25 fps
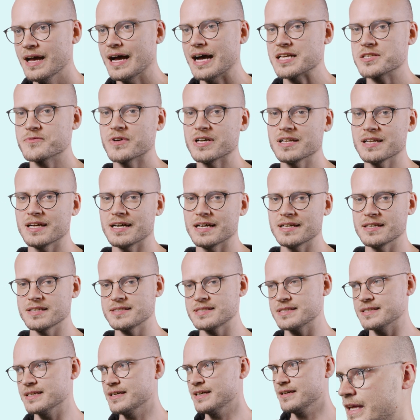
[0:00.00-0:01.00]
as well
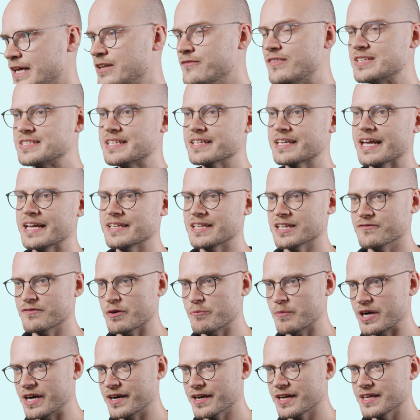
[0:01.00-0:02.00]
as investigating the
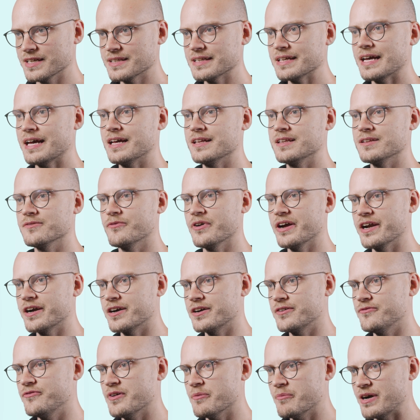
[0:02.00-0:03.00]
market and
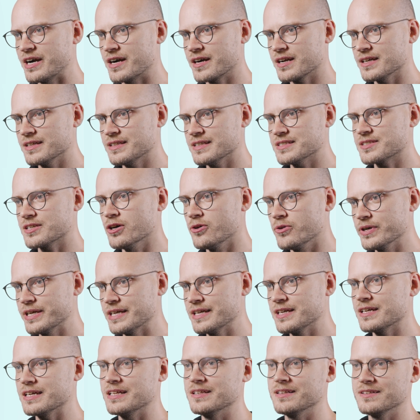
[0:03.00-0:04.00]
where the market is
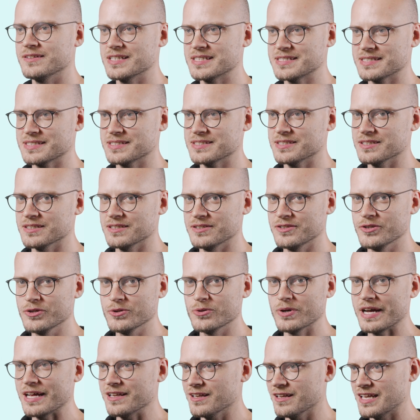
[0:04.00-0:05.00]
going in this uh,
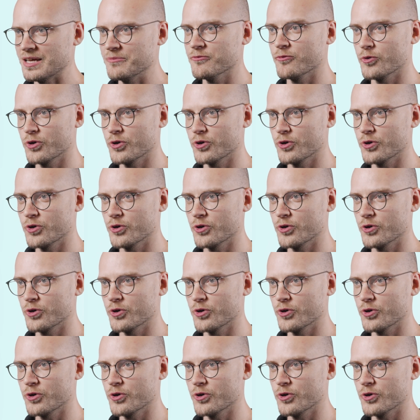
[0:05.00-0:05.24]
new L L M